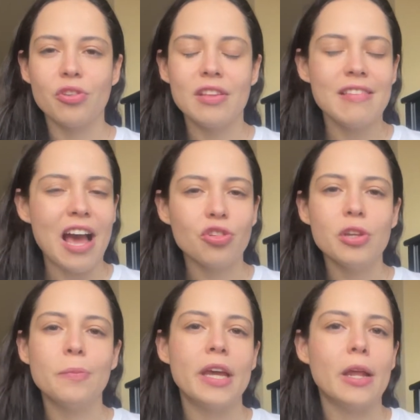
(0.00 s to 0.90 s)

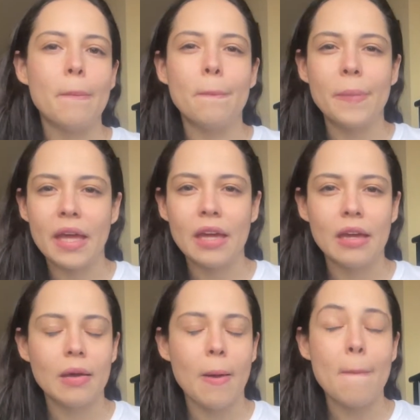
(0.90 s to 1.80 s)
actually played
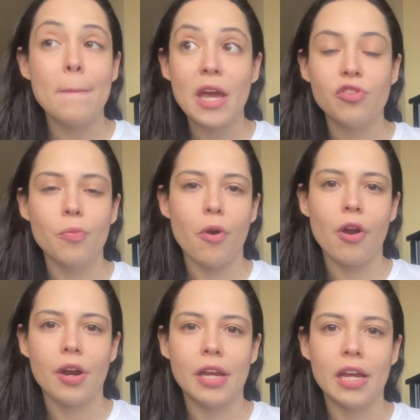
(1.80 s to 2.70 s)
a major
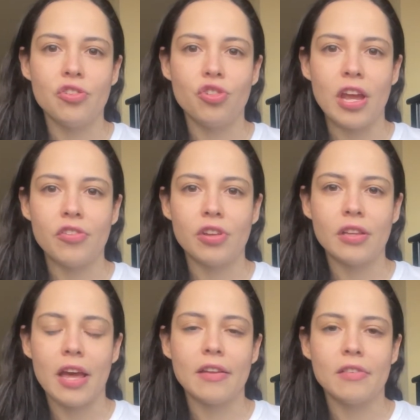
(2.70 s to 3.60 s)
part in
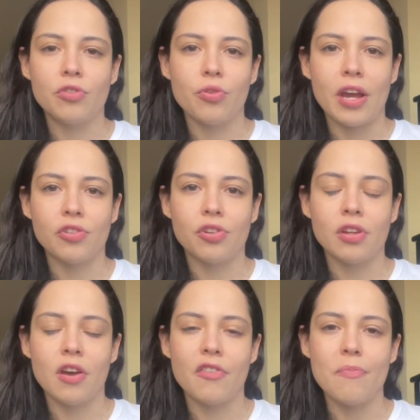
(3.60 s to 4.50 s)
changing like the
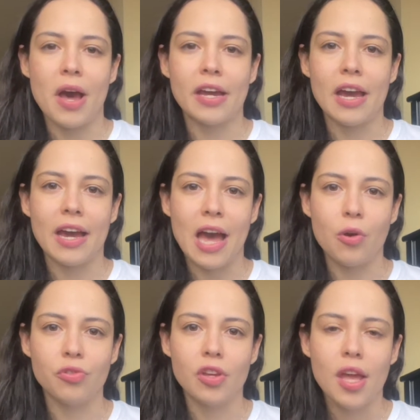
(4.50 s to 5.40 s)
direction of my
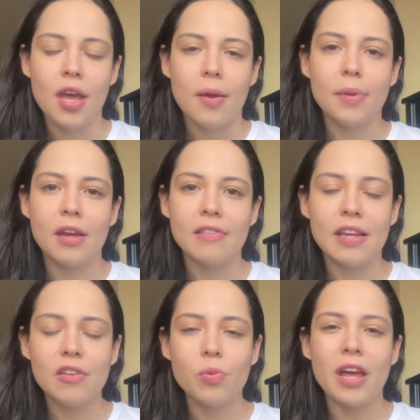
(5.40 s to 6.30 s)
account, because
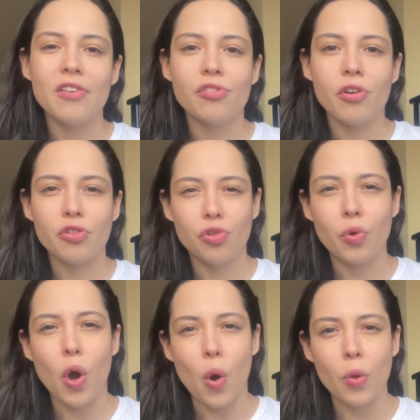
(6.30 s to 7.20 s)
it is when I started
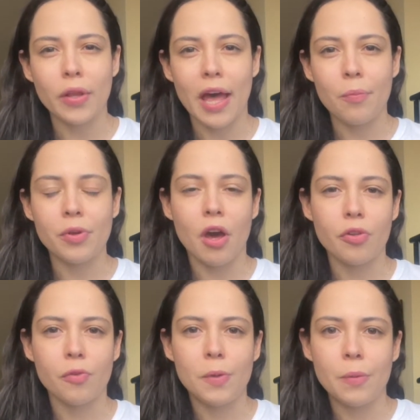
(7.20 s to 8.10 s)
to collab with
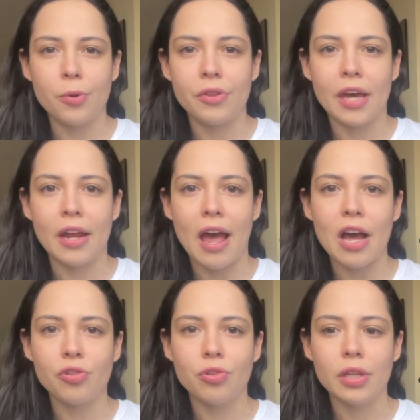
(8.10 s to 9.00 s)
other people that it
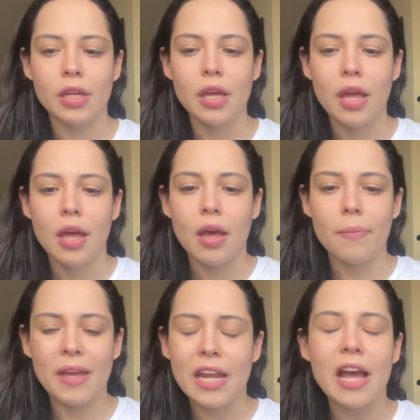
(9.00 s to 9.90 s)
actually
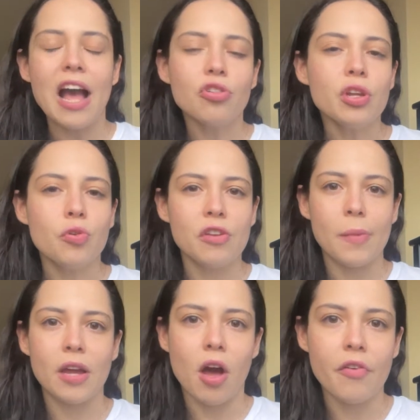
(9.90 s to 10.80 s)

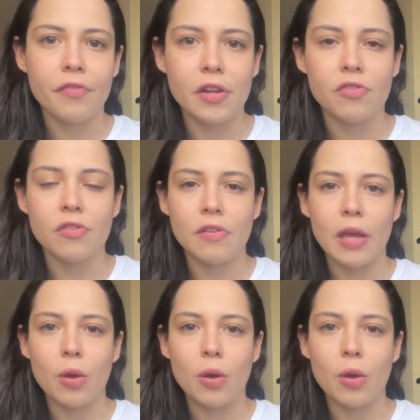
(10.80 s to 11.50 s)
increased my confidence to say,